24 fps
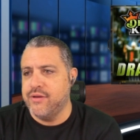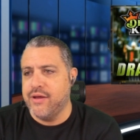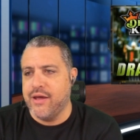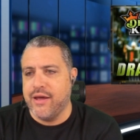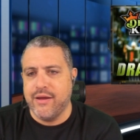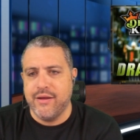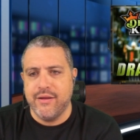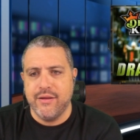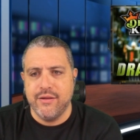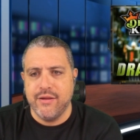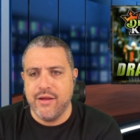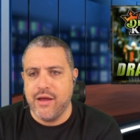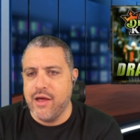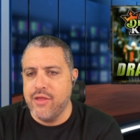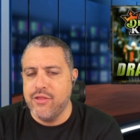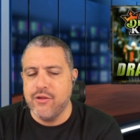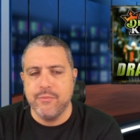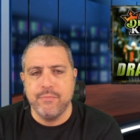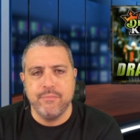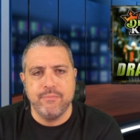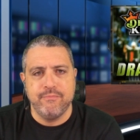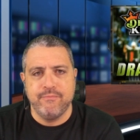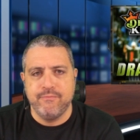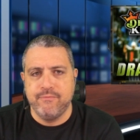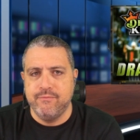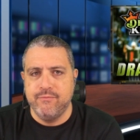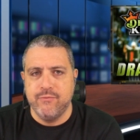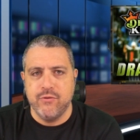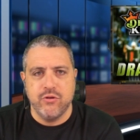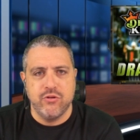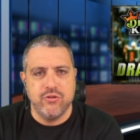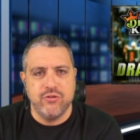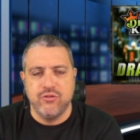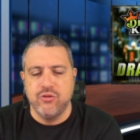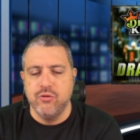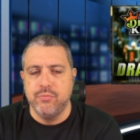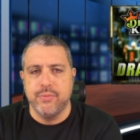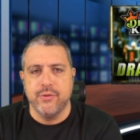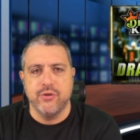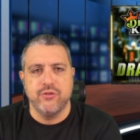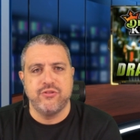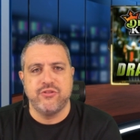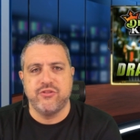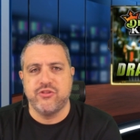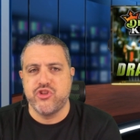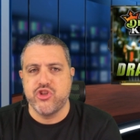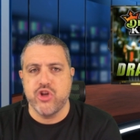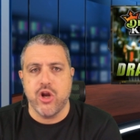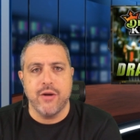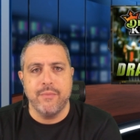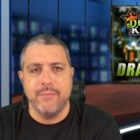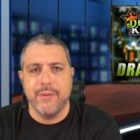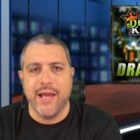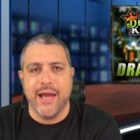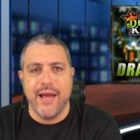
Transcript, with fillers: Uh, other super sharp